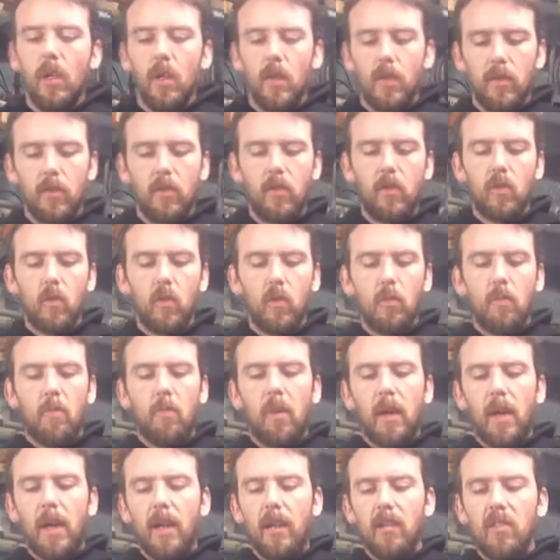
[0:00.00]
the sword
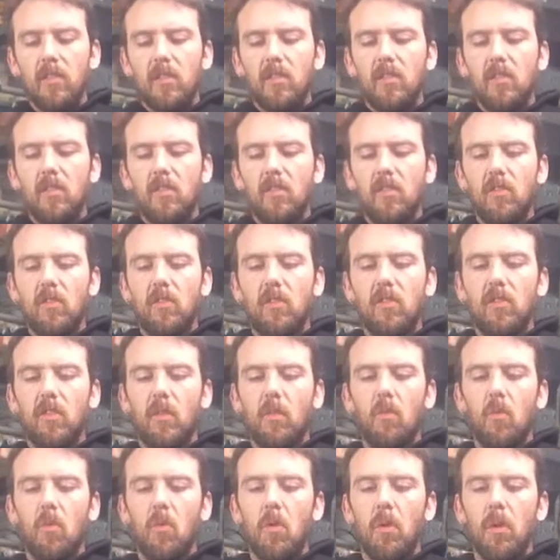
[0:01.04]
balances
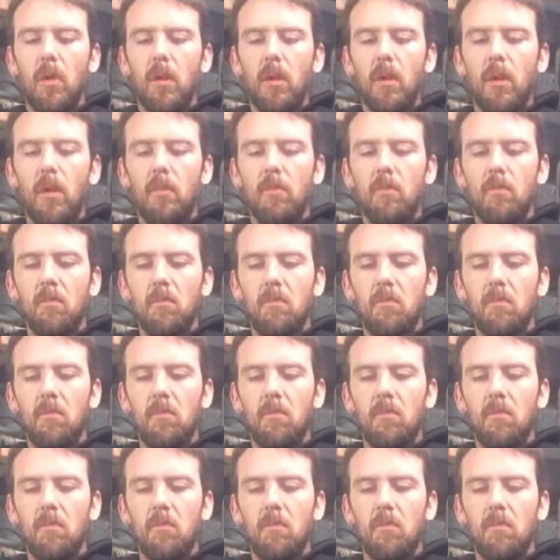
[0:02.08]
somewhere